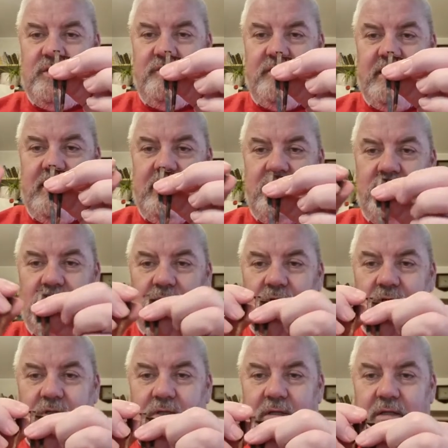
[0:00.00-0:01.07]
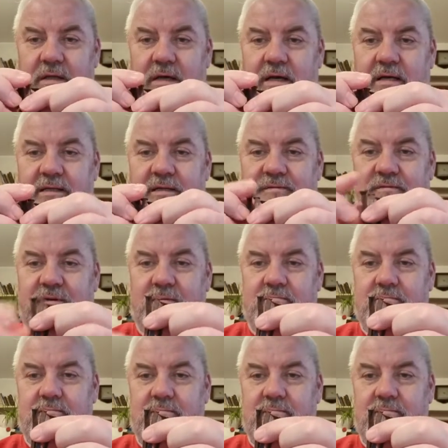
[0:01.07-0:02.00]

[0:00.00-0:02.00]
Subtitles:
of the nails are different.